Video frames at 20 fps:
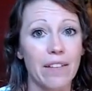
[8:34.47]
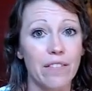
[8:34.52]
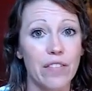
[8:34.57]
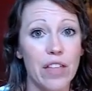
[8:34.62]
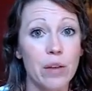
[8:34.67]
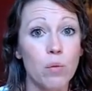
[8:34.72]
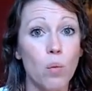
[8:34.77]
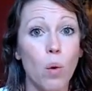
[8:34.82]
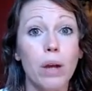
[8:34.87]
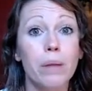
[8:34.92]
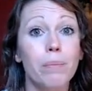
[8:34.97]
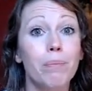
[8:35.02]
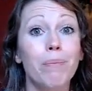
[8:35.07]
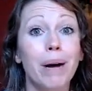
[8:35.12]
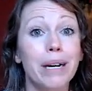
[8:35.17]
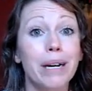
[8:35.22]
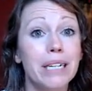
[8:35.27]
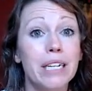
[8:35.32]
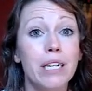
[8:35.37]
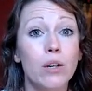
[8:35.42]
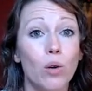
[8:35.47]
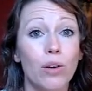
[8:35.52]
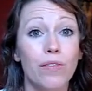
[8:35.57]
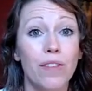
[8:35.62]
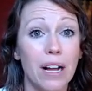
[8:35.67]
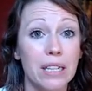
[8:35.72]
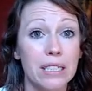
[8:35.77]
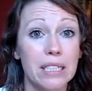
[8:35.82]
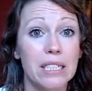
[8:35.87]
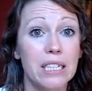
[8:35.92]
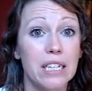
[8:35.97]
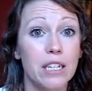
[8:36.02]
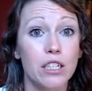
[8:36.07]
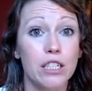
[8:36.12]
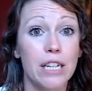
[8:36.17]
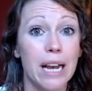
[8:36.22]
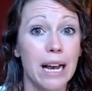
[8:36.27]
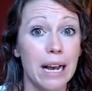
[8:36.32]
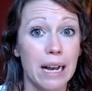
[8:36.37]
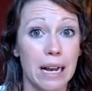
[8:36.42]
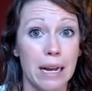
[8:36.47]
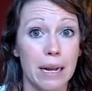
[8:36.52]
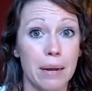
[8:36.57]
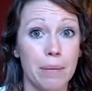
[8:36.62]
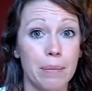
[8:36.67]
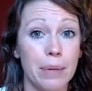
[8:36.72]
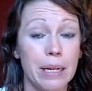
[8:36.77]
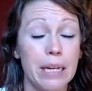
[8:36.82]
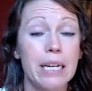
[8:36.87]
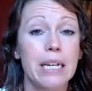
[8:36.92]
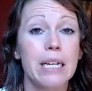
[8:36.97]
if they want money or volunteer time,